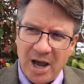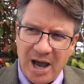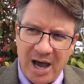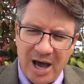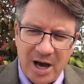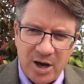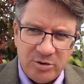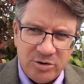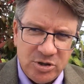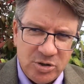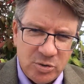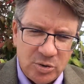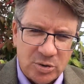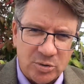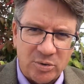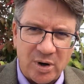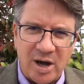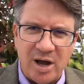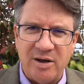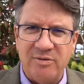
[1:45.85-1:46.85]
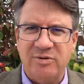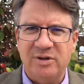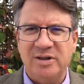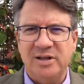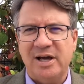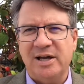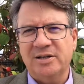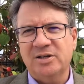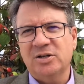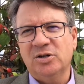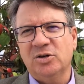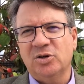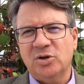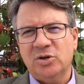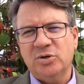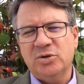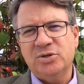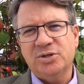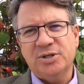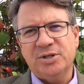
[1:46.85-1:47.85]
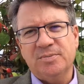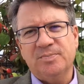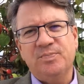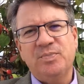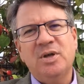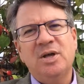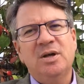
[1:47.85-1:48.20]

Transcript: How do you arrive at that conclusion?"